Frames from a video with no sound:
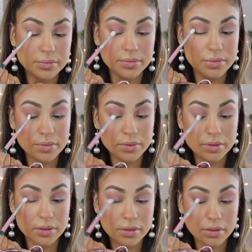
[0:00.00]

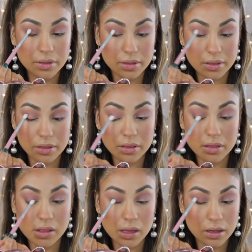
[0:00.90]

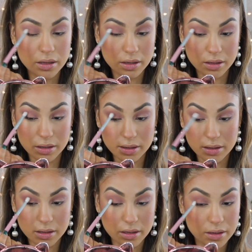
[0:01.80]

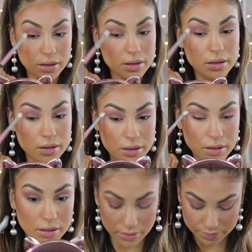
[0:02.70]

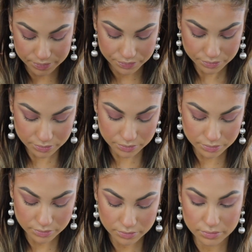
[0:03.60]

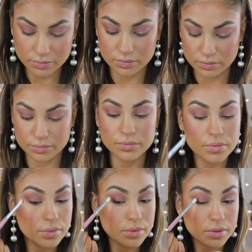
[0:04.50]

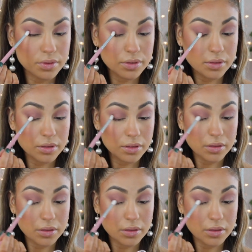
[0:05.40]
Nothing is said.